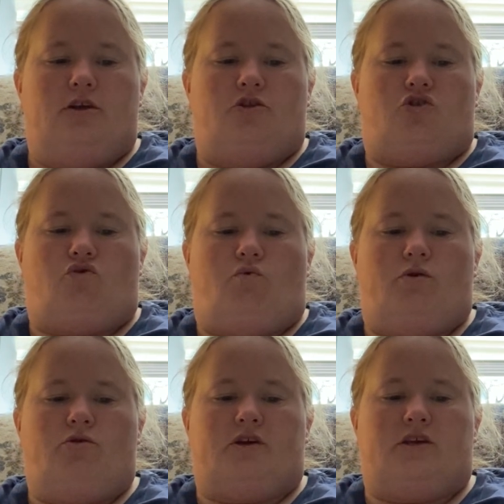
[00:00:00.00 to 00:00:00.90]
The
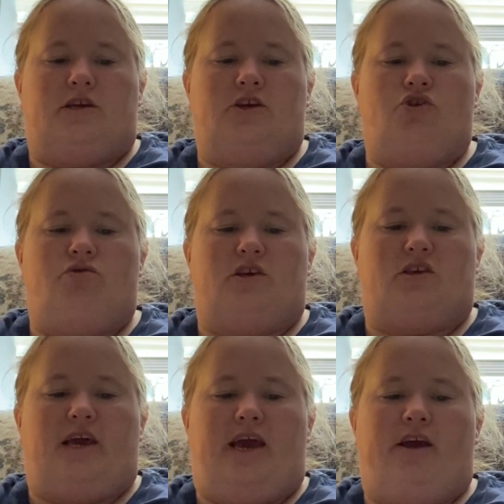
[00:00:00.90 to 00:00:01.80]
squirrel continued
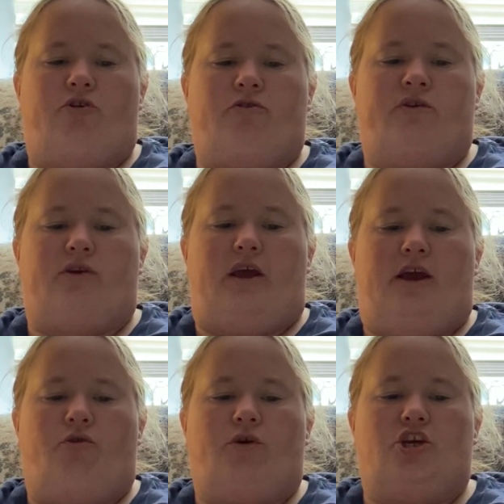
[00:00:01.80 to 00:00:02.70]
its angry,
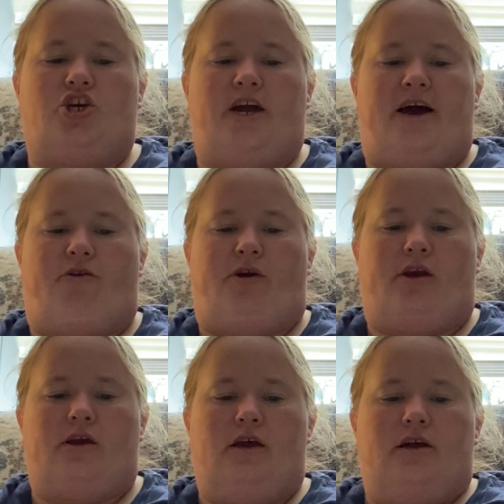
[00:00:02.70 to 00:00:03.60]
angry
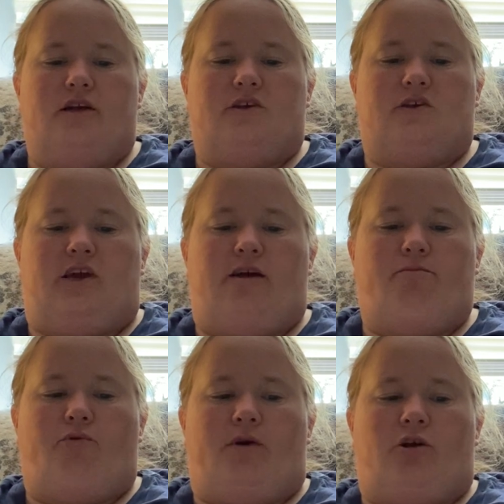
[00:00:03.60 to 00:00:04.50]
chattering,
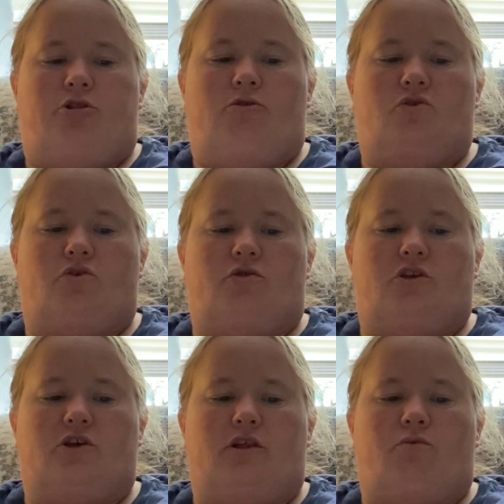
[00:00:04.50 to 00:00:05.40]
scampering closer
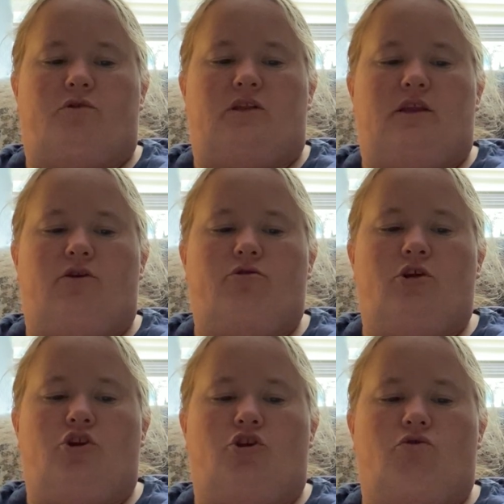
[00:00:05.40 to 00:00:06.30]
until it was
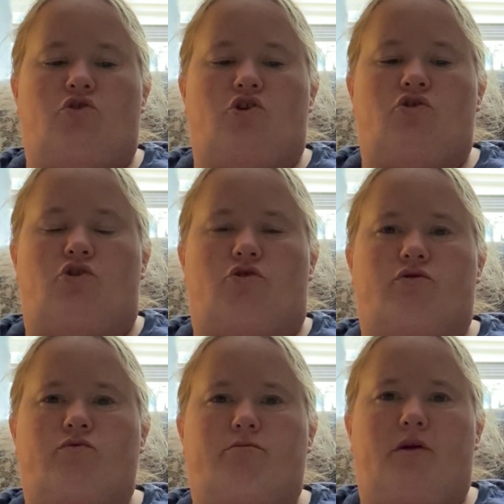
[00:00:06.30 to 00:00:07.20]
nearly nose to
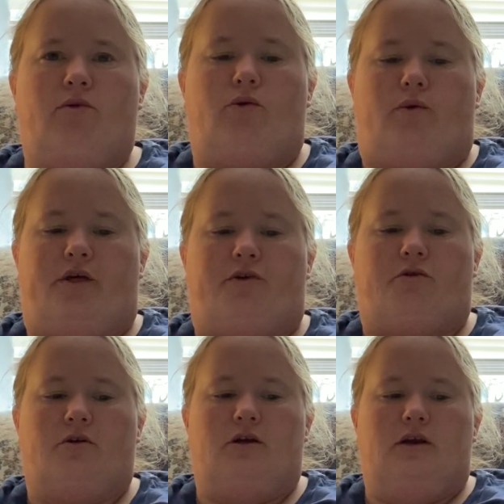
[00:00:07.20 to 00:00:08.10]
nose with
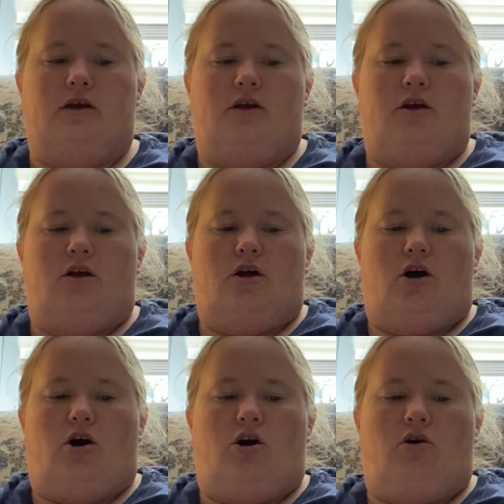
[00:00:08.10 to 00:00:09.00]
Merryweather.
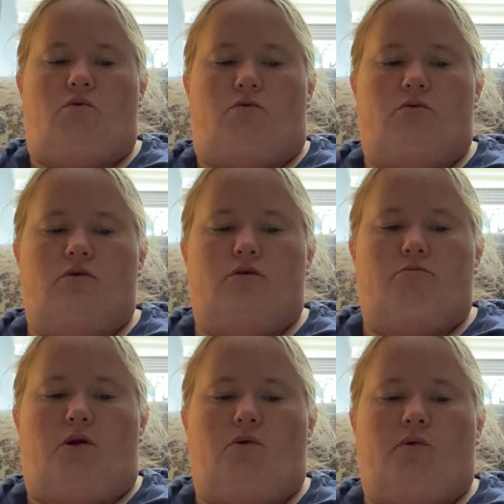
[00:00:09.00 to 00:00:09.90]
Oh,
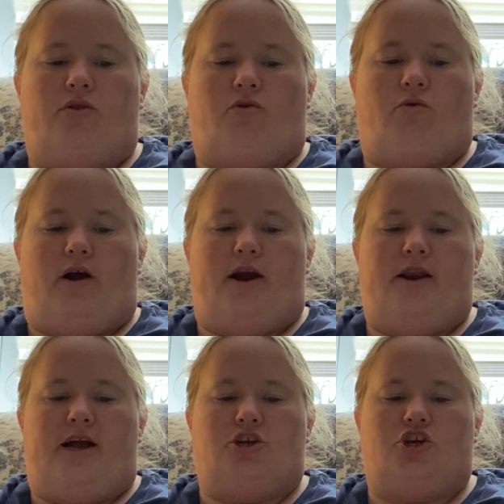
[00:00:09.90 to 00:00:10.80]
Merryweather
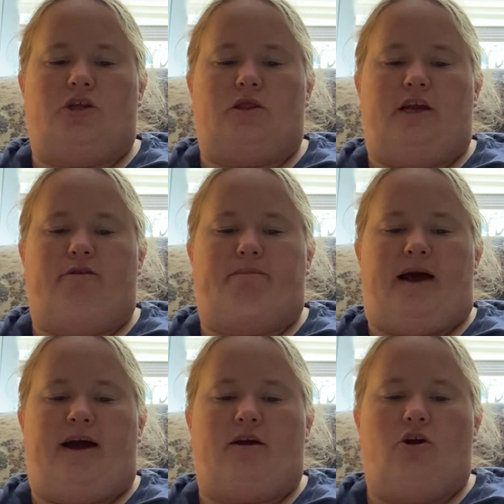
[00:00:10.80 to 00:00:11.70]
cried as she leaned
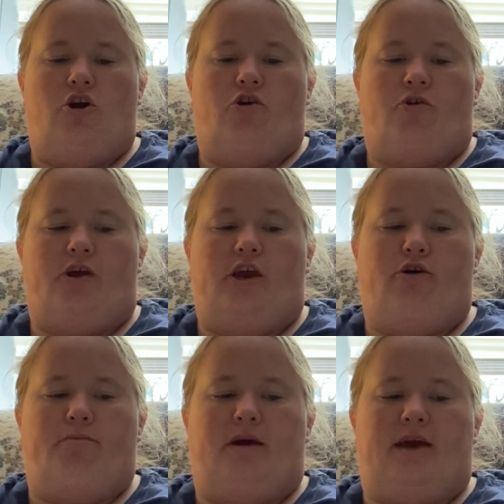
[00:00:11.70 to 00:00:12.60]
back. Her
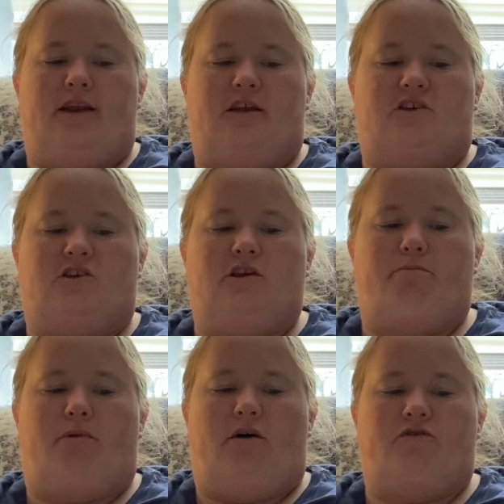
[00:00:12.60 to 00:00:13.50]
heel began to
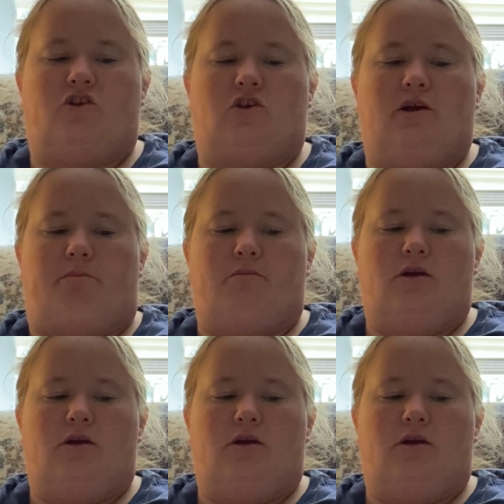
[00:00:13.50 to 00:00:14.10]
slip off the stump.